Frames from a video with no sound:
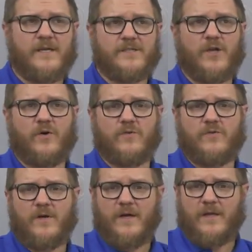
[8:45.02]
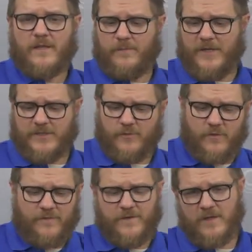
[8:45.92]
So the patient
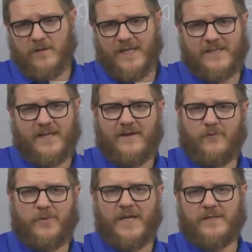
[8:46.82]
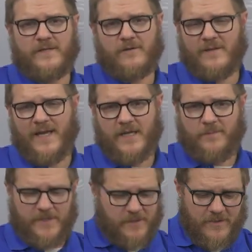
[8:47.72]
will feel like they have a pain in their
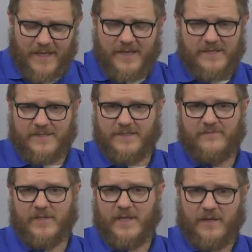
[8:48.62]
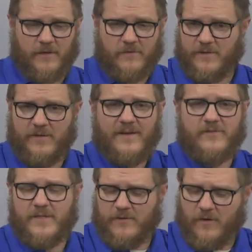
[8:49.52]
leg, but their leg isn't even there. Or they'll have
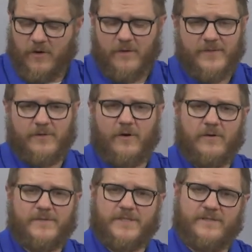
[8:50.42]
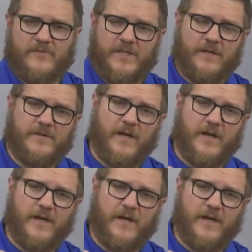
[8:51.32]
it in their arm and their arm isn't even there.